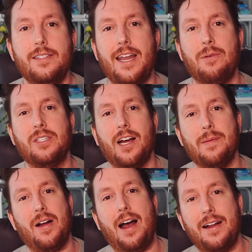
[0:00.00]
Today we're
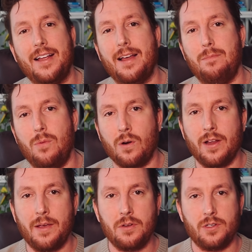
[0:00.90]
talking about how to get
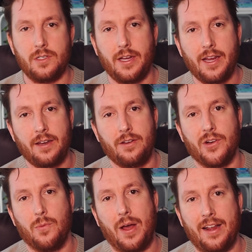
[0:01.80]
more images in
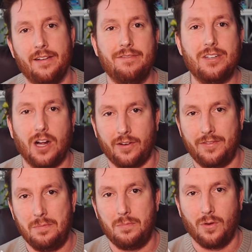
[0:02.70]
your wedding
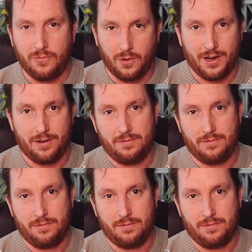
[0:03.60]
photography portfolio.